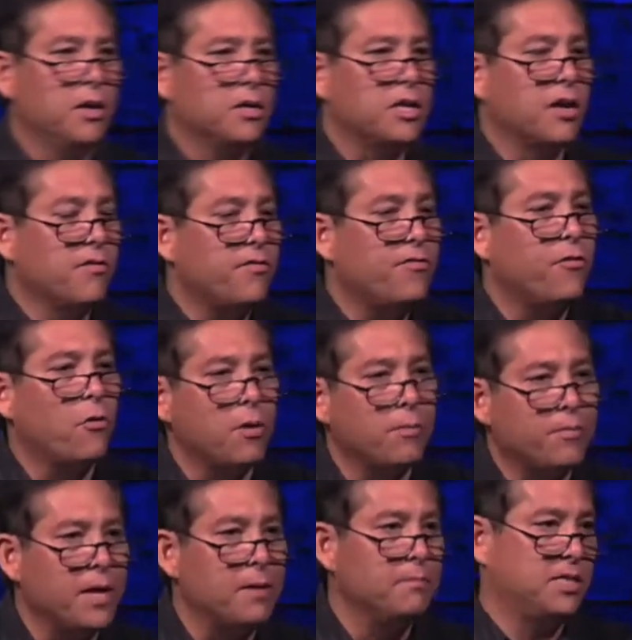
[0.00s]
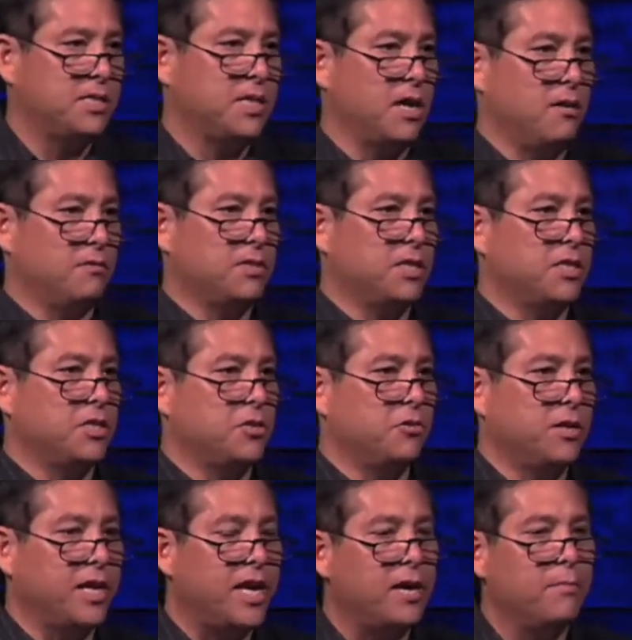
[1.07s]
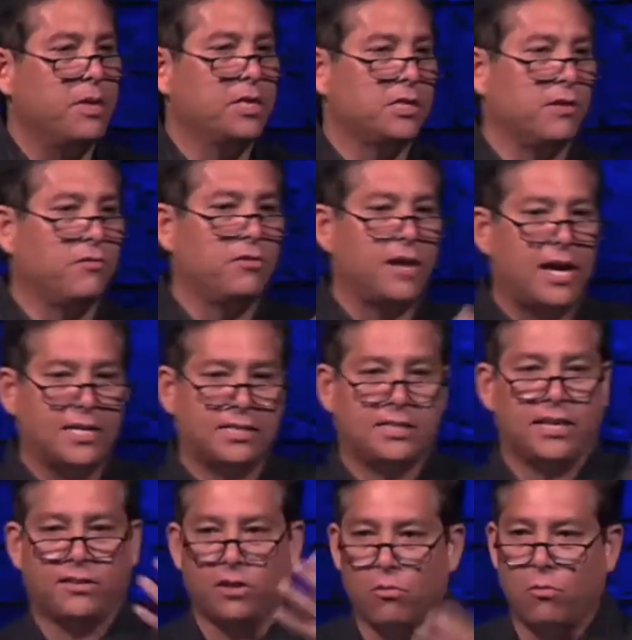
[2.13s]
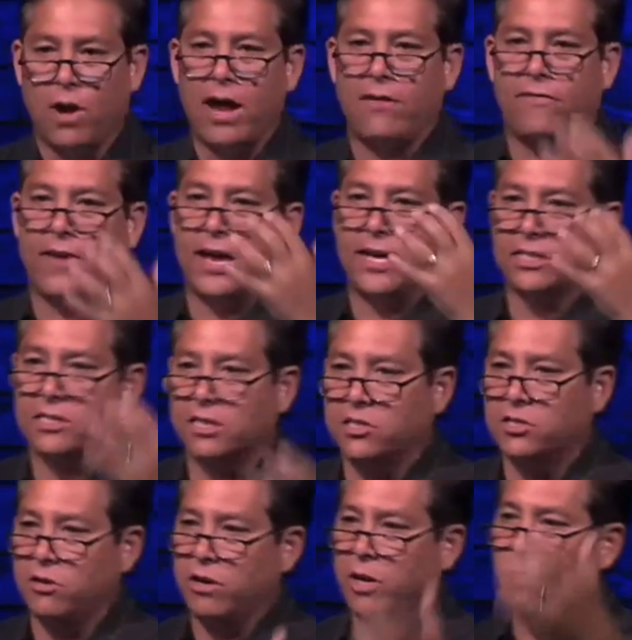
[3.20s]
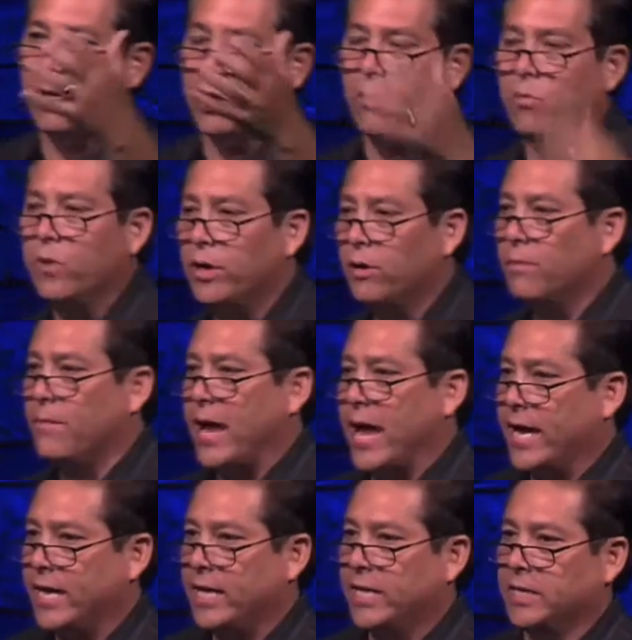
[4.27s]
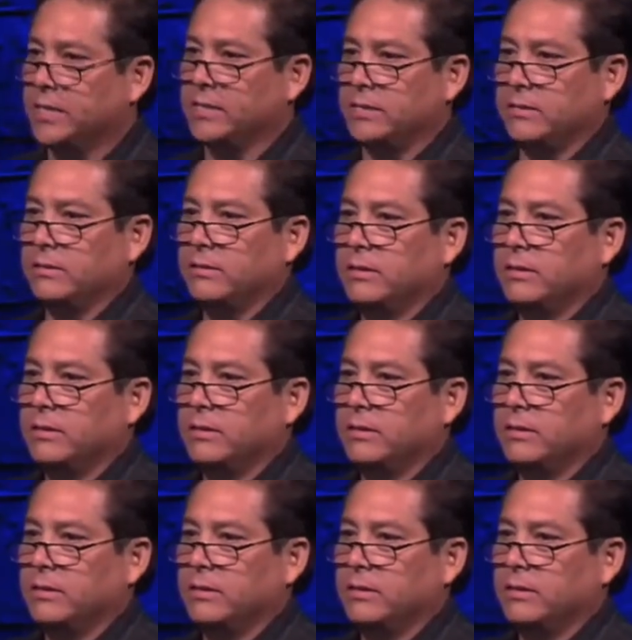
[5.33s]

conform themselves into an image of lust that their wife has concerning what a real man is.